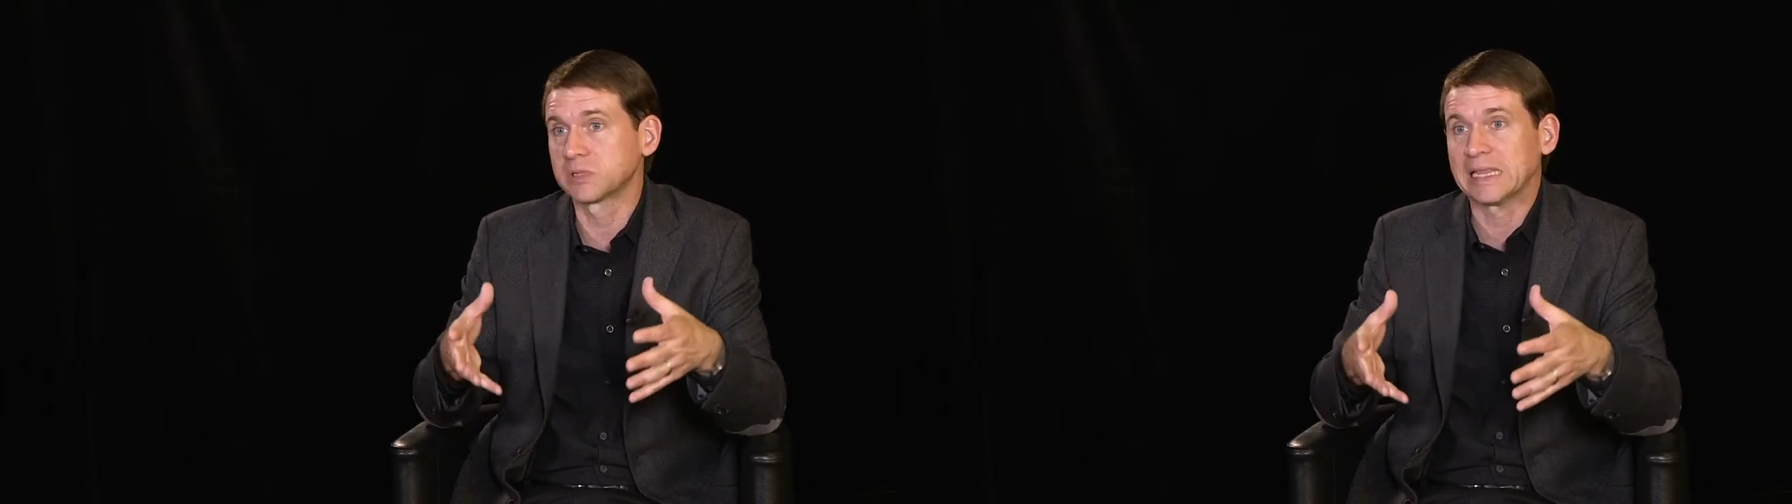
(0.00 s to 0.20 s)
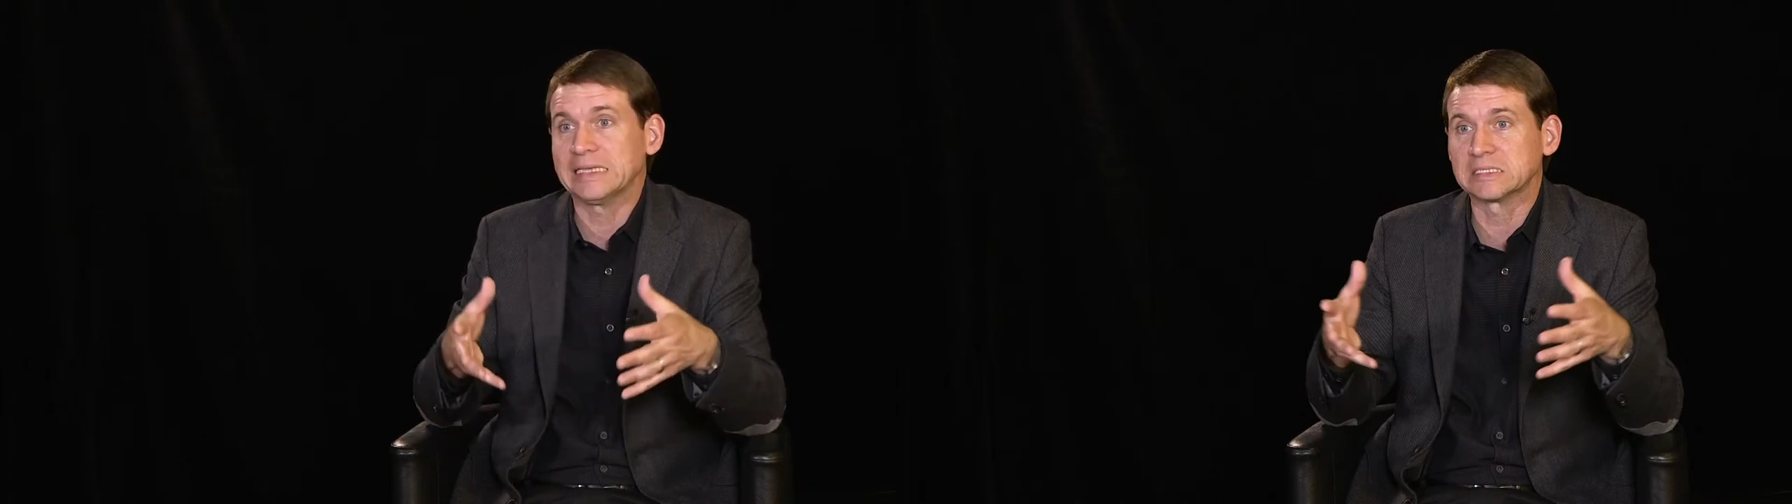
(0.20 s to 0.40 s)

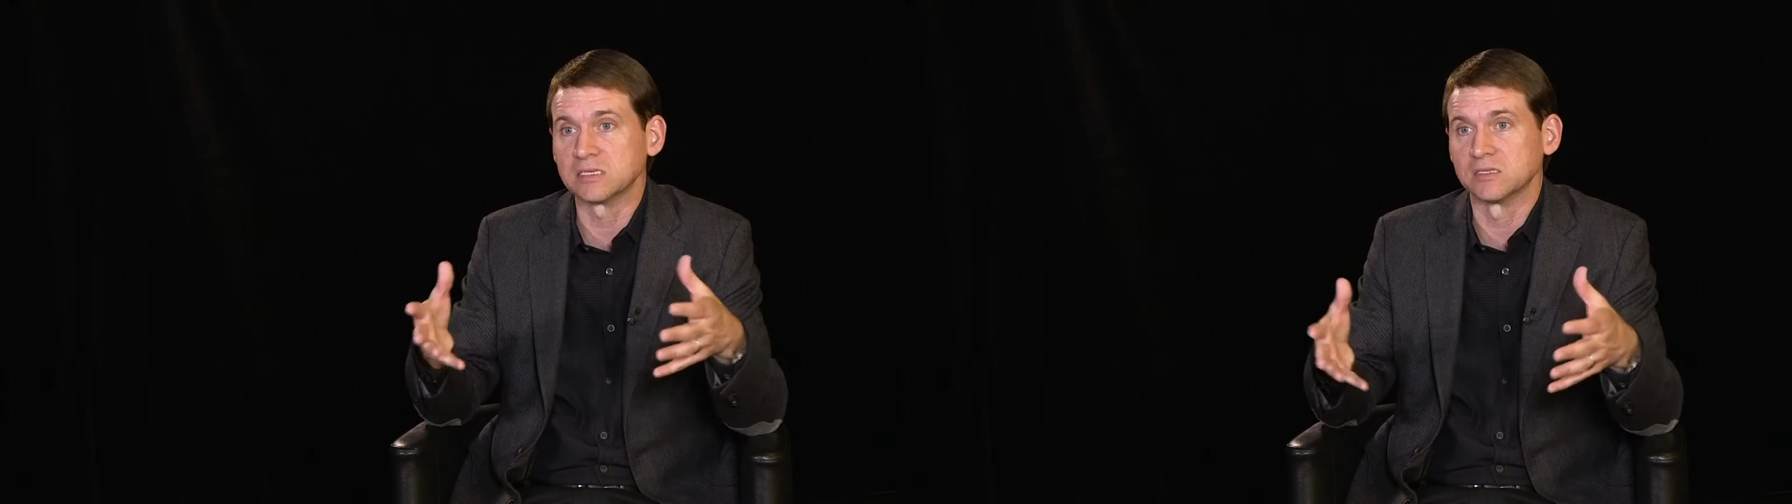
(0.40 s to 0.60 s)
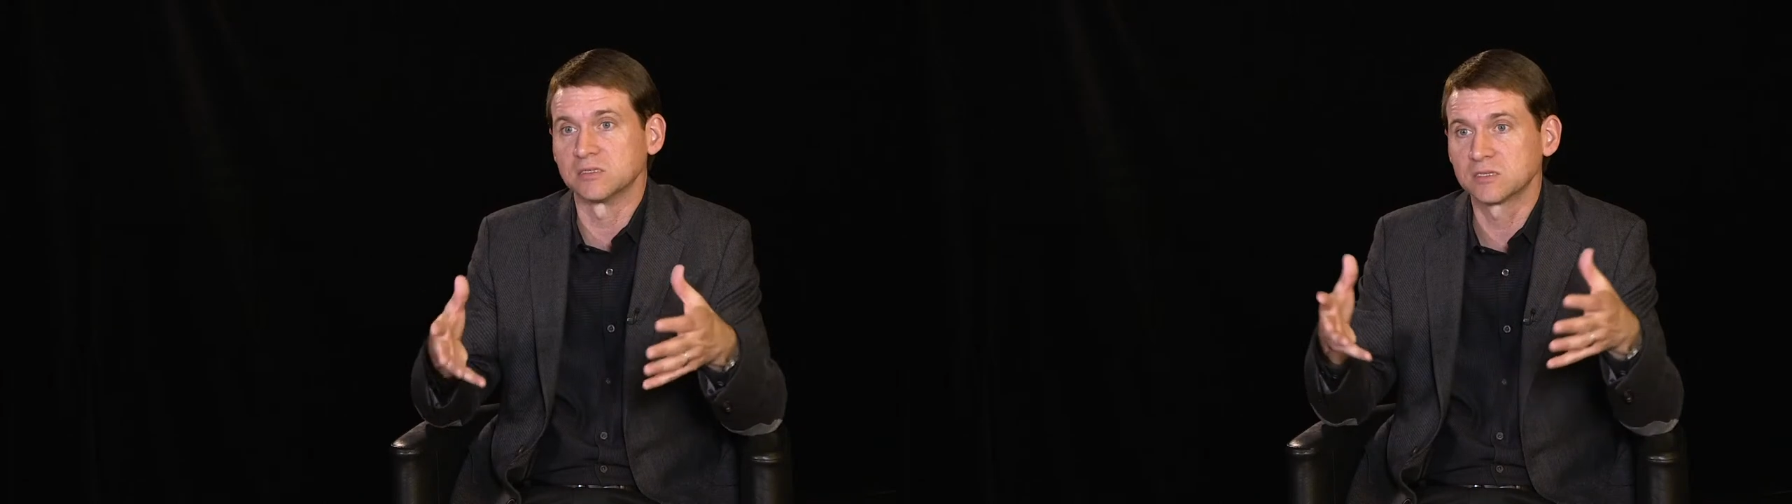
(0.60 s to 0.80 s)

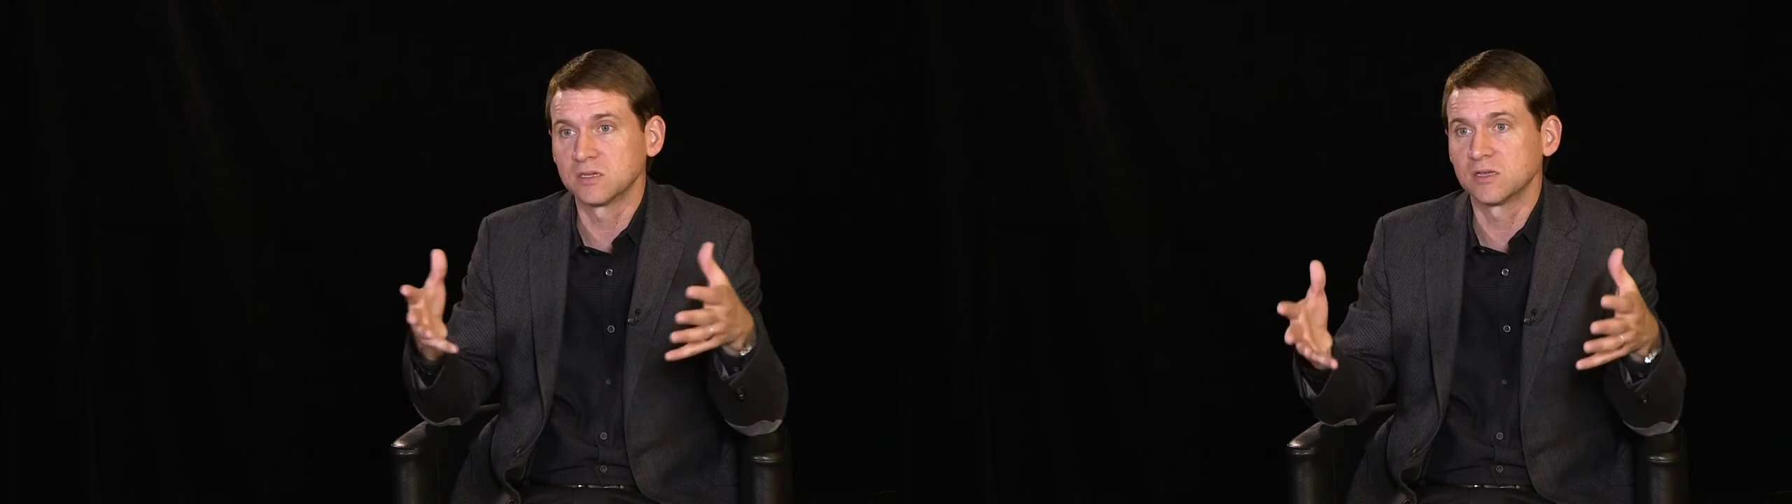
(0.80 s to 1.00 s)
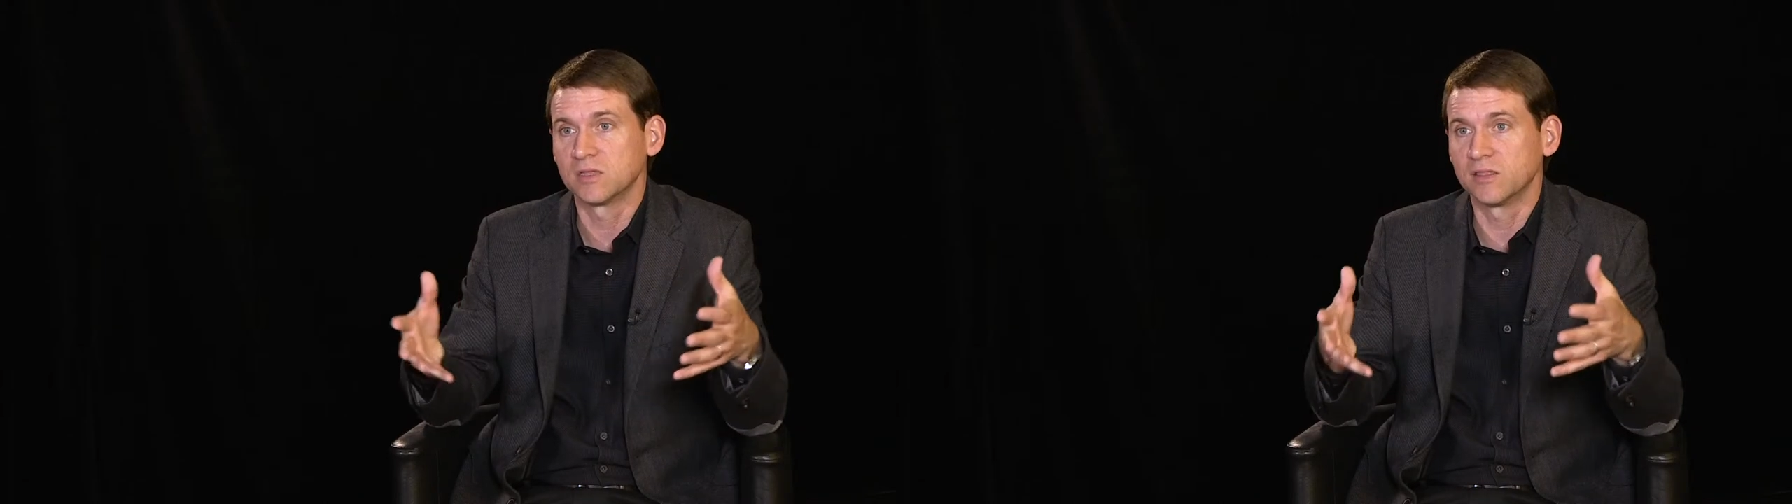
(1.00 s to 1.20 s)
places
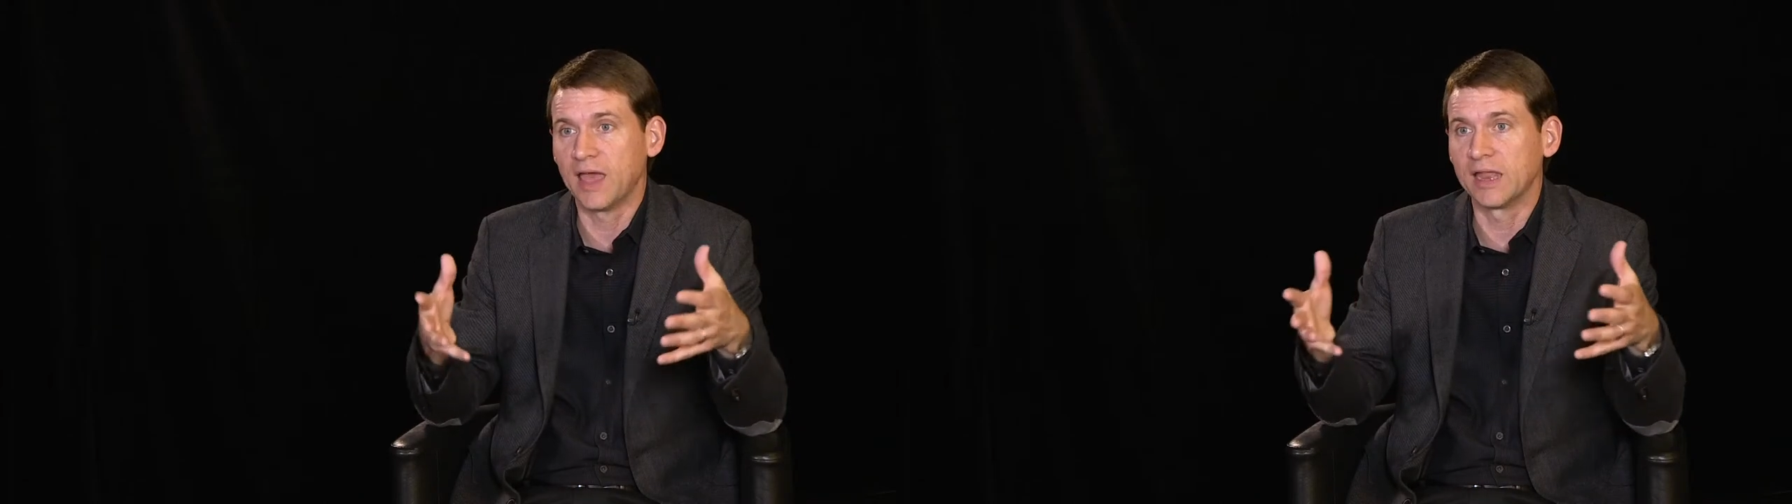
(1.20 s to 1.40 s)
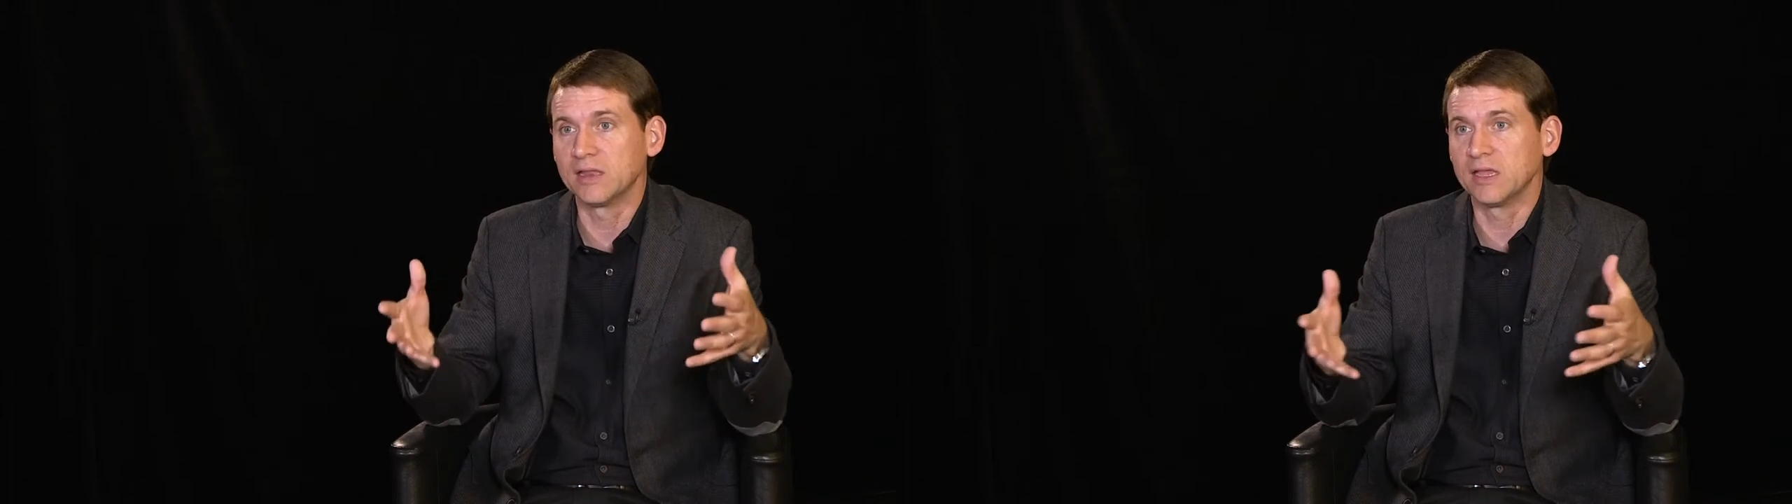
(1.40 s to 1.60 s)

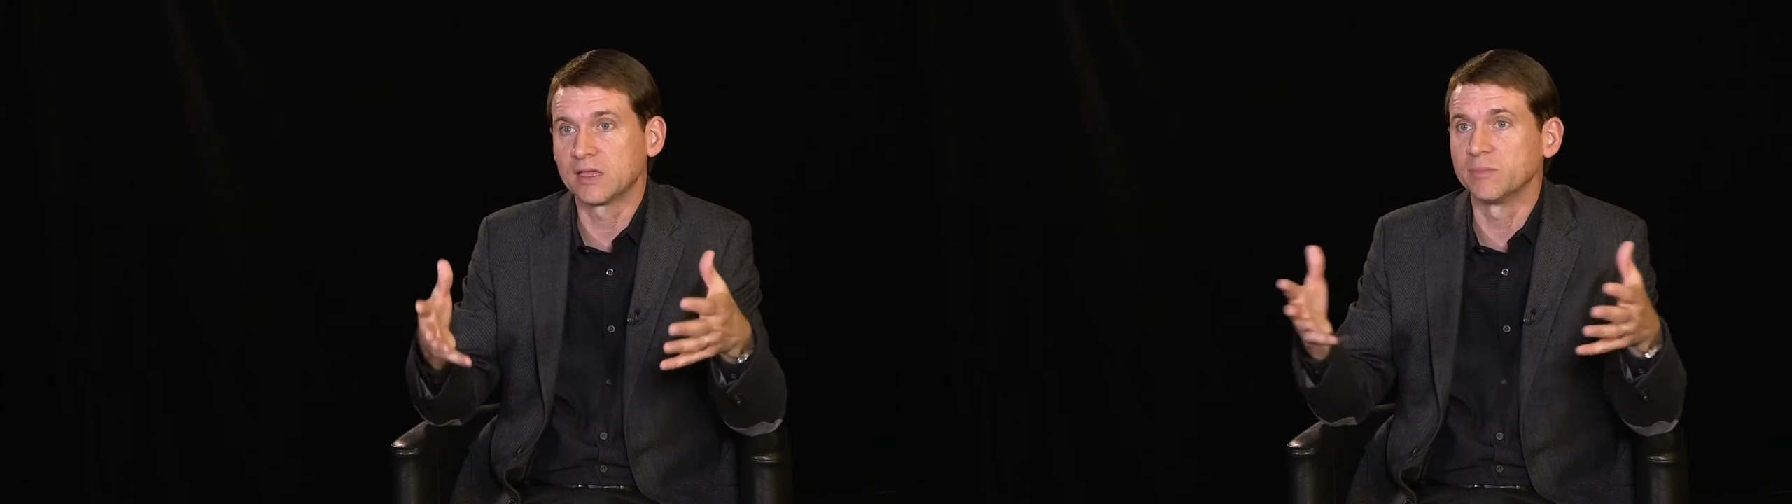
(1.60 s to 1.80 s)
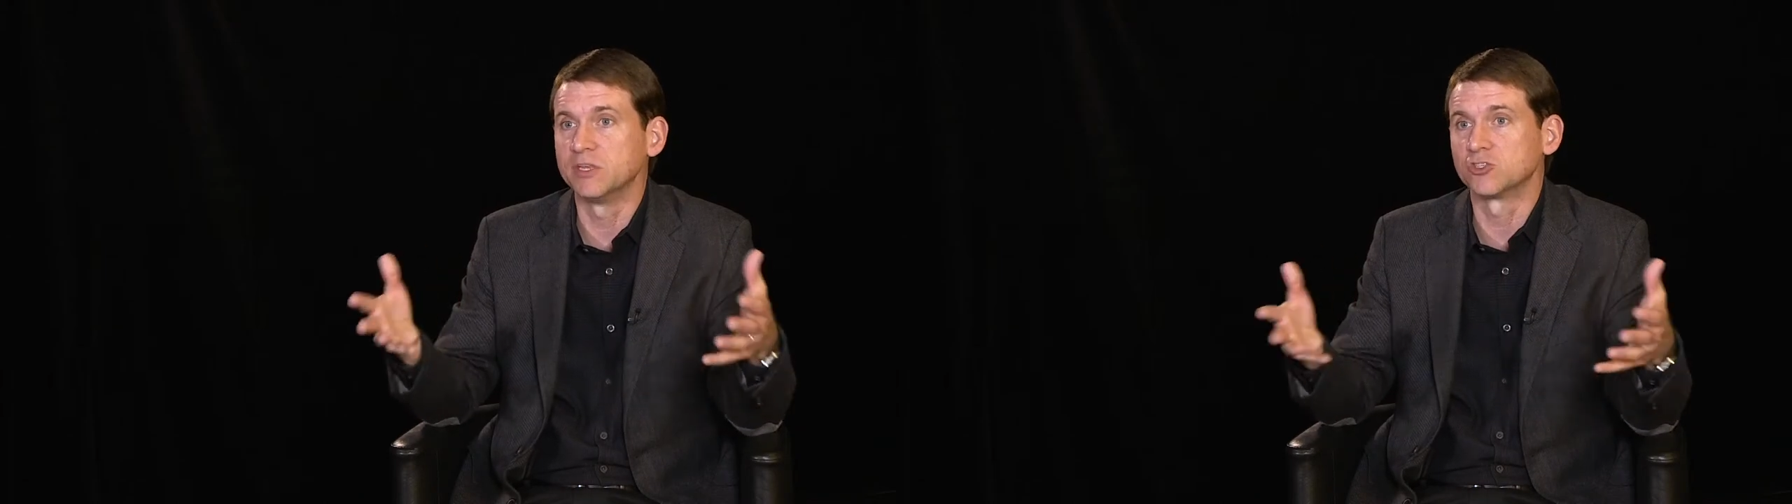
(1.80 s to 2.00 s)
that it can be